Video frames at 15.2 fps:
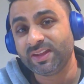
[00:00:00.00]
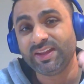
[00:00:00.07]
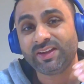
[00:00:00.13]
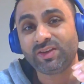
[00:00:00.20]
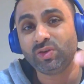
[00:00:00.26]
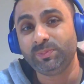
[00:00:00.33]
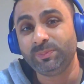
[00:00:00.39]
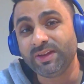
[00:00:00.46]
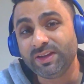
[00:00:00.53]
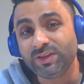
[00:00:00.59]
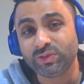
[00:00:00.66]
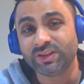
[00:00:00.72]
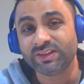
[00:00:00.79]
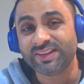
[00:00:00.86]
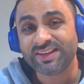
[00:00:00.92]
It could be,
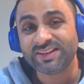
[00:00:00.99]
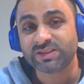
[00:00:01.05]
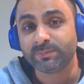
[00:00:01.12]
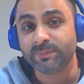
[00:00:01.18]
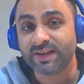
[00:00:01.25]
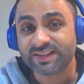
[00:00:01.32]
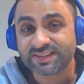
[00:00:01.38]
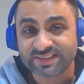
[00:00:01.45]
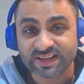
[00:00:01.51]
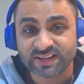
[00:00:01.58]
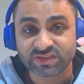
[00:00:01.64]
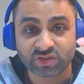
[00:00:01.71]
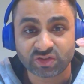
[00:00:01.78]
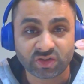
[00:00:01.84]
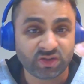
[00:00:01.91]
do the things make
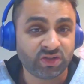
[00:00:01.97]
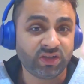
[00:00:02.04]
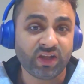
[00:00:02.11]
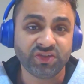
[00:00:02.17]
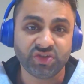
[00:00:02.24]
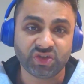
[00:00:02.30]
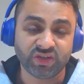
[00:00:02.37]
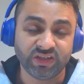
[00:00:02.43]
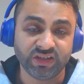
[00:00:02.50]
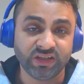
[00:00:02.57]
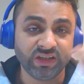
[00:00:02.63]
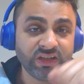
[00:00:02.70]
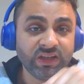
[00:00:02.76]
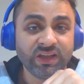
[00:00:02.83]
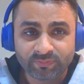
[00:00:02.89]
sense chronologically?
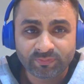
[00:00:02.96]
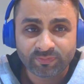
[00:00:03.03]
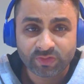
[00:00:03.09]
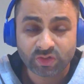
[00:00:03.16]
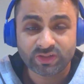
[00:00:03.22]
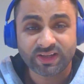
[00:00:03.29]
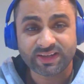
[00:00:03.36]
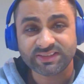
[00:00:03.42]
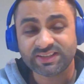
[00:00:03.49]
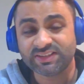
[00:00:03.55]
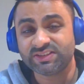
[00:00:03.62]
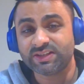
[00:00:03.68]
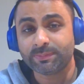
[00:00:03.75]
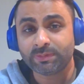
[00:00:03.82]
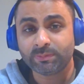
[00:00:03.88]
So like I said,
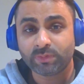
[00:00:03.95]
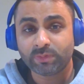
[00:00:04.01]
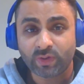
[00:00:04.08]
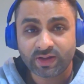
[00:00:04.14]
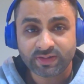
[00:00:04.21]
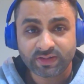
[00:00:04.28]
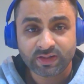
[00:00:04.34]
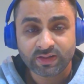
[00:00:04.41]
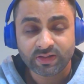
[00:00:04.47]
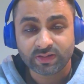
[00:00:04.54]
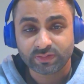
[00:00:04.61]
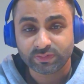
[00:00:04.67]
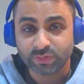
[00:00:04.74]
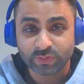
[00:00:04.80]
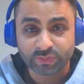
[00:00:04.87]
step number 1,
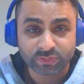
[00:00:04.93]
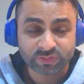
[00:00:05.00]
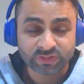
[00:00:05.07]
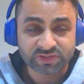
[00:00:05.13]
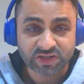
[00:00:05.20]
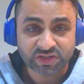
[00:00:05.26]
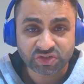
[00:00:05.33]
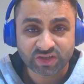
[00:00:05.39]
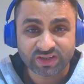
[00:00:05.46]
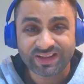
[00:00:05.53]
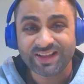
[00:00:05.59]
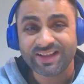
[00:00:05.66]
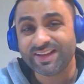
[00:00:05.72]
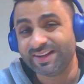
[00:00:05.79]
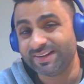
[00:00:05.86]
go through the section,
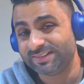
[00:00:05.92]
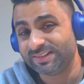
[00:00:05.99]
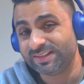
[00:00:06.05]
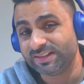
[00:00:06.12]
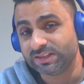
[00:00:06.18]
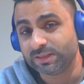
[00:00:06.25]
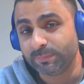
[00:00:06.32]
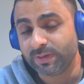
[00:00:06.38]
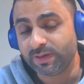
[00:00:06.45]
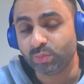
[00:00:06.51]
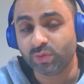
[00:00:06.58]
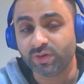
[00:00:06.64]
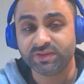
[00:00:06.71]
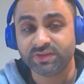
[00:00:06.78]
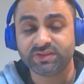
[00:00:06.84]
underline the main
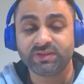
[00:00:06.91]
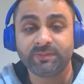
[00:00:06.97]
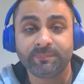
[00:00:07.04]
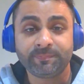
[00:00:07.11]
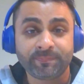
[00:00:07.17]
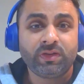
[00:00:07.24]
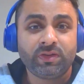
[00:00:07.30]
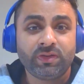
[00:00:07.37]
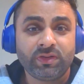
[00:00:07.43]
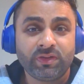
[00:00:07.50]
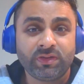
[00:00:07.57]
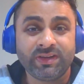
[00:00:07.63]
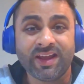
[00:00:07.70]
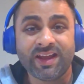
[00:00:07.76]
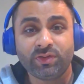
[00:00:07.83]
words.
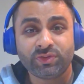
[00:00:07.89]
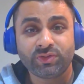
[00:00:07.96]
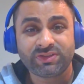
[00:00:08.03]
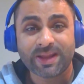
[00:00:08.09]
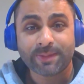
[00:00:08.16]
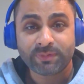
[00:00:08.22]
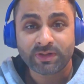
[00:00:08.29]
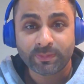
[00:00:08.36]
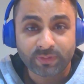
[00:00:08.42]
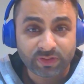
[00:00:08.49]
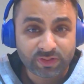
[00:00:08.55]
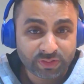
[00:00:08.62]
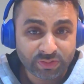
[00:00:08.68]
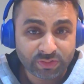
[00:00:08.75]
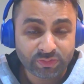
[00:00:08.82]
Now, step number
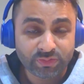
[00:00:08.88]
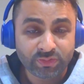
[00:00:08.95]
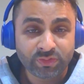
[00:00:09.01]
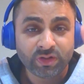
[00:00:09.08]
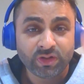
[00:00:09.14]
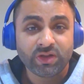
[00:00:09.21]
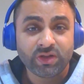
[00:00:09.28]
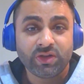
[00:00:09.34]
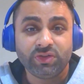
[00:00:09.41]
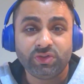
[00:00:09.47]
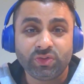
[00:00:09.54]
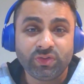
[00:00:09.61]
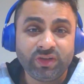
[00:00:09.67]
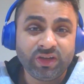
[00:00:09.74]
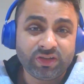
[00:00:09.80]
2, you
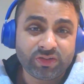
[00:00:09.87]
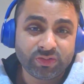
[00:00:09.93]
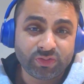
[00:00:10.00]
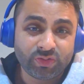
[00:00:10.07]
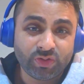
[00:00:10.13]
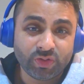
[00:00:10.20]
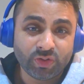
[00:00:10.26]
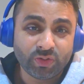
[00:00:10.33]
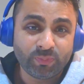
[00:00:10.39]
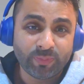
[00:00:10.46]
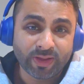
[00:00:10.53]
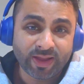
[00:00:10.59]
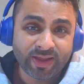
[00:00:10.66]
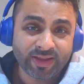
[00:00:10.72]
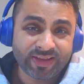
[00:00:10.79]
need to go
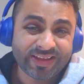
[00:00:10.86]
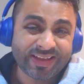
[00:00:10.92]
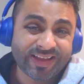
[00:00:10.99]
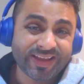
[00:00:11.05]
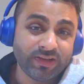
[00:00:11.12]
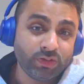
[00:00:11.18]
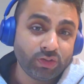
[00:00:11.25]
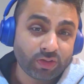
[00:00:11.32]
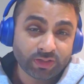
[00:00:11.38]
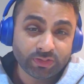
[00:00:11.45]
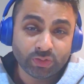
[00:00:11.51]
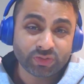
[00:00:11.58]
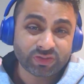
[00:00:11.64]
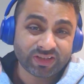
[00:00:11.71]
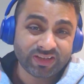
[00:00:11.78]
back and look at
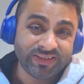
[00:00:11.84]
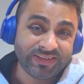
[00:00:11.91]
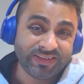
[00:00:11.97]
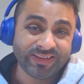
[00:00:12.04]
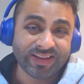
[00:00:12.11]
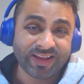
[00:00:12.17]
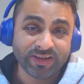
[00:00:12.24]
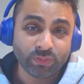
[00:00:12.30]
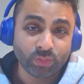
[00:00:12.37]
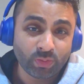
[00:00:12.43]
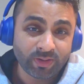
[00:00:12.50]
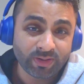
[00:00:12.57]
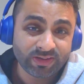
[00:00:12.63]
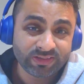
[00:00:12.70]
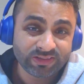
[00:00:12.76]
those underlined
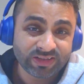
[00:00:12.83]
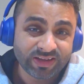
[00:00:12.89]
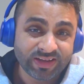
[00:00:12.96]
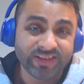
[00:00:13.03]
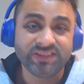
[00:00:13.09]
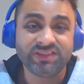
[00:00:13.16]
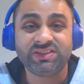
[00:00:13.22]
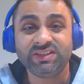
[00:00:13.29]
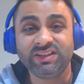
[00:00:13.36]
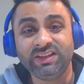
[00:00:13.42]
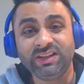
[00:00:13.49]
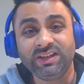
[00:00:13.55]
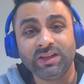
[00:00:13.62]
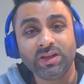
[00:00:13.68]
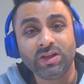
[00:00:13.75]
words and
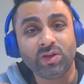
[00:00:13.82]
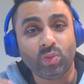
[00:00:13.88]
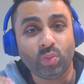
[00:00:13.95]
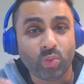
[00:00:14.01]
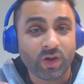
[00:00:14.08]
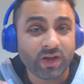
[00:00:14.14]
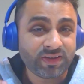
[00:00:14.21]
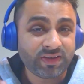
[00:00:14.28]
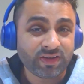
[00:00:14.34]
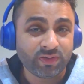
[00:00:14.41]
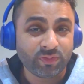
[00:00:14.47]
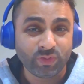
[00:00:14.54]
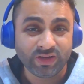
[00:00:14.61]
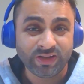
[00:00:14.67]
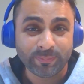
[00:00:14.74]
see what
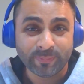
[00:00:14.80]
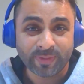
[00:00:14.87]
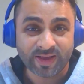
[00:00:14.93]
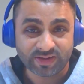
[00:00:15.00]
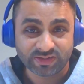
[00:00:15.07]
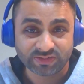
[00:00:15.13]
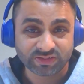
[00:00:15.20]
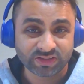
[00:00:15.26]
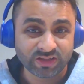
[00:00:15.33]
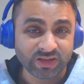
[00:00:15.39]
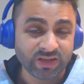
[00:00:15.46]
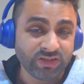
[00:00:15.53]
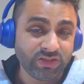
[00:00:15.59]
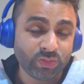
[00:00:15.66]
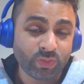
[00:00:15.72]
really matters.
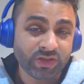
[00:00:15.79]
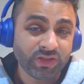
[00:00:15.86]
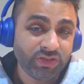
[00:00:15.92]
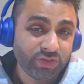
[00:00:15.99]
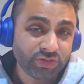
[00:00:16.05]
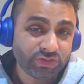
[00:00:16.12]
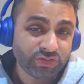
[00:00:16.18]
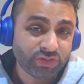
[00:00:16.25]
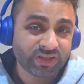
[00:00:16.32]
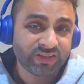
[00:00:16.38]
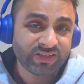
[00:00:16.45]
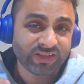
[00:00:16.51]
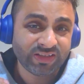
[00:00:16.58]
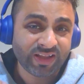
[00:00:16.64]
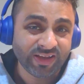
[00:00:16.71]
You want to use those
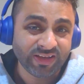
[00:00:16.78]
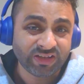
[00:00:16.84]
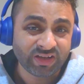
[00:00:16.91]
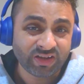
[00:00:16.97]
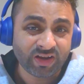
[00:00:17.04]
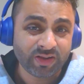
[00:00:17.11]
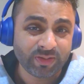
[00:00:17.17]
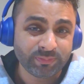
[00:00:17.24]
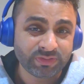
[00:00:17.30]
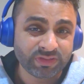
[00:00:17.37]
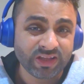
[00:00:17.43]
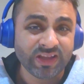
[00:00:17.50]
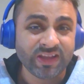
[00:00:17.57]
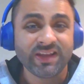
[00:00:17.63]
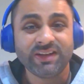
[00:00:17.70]
underlined terms
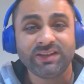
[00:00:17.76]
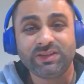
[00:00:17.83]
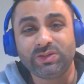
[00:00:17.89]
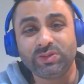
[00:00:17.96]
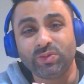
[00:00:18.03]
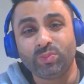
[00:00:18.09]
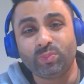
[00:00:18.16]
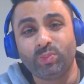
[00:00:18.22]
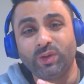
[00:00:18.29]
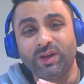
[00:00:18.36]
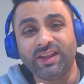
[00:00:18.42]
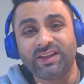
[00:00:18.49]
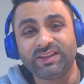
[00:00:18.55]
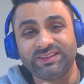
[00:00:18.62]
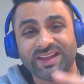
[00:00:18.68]
to
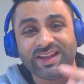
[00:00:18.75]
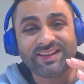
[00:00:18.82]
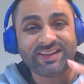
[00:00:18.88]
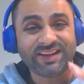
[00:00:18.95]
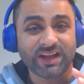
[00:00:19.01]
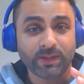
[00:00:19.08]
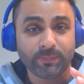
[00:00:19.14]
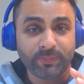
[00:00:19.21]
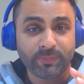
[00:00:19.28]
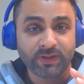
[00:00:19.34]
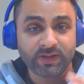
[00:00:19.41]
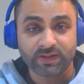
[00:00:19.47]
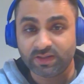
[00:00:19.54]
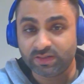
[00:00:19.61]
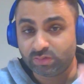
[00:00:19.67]
break that topic
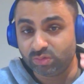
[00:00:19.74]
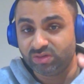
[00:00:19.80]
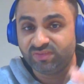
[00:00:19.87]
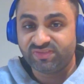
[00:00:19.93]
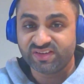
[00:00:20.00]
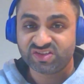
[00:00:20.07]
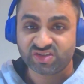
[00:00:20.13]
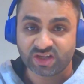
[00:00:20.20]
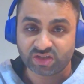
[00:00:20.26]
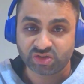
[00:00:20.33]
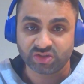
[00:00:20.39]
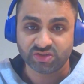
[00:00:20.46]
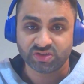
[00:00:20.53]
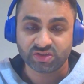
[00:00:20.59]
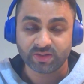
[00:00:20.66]
into different
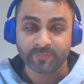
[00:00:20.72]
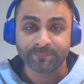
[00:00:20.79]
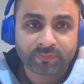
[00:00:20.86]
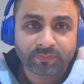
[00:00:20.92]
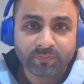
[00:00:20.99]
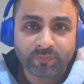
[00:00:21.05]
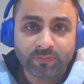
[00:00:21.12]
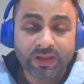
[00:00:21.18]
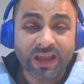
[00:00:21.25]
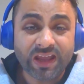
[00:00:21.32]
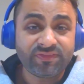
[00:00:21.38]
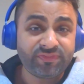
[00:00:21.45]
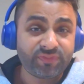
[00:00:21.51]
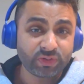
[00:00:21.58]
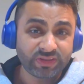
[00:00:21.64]
sections.
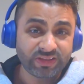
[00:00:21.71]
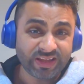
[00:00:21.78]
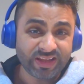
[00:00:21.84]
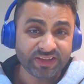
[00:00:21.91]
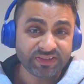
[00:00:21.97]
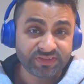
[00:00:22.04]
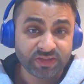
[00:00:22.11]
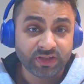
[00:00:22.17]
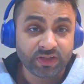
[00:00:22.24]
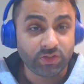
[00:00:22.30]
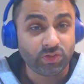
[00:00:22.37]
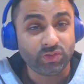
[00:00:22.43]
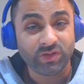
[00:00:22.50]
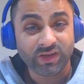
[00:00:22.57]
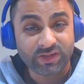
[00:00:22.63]
And for this,
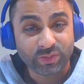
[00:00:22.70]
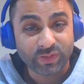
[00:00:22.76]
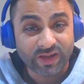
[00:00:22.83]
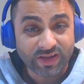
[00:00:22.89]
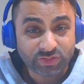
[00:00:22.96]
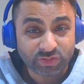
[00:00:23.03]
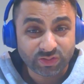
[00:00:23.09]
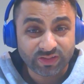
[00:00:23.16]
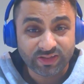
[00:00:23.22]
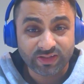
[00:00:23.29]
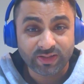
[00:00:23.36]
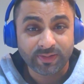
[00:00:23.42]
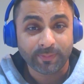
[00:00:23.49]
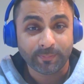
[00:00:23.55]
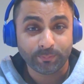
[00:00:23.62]
you need to
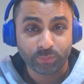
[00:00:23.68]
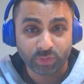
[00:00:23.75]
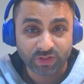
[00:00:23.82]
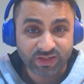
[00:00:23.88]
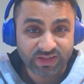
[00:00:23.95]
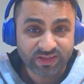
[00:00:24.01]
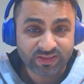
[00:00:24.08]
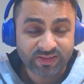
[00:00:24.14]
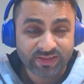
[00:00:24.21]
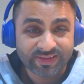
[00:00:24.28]
actually breathe,